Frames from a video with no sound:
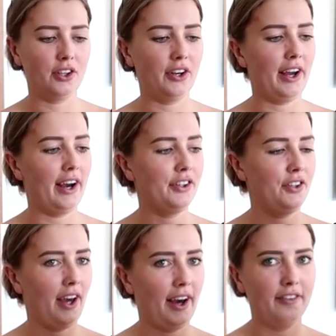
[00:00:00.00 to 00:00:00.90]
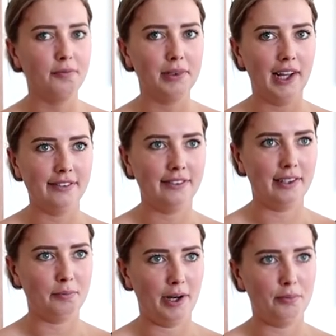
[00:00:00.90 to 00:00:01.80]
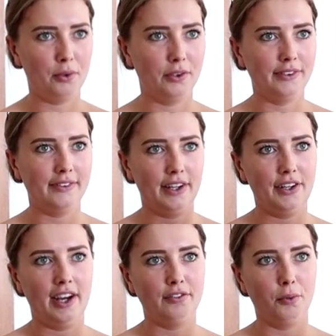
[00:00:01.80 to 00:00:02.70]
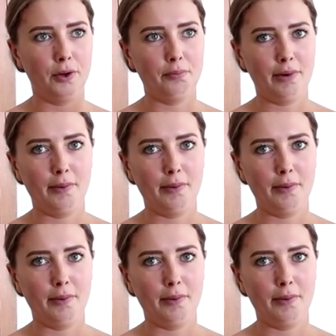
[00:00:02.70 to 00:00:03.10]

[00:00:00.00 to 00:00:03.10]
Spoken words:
You know how you have plastic breadboards and you have wooden